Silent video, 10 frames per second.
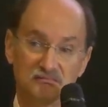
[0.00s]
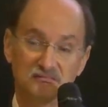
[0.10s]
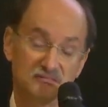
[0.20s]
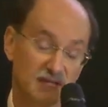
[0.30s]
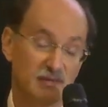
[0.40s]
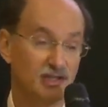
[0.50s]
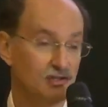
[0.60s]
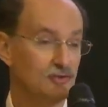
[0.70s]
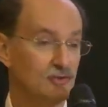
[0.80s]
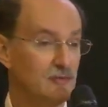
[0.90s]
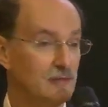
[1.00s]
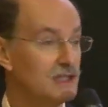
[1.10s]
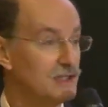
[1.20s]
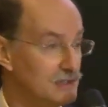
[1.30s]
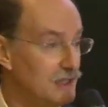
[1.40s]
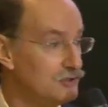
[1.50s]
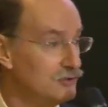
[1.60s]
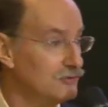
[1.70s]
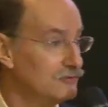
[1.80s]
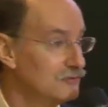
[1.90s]
maybe that's true, maybe that's not
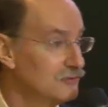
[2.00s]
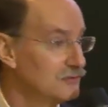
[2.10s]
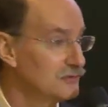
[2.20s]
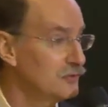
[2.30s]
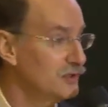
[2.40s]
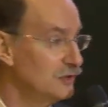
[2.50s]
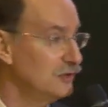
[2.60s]
true. So we're going to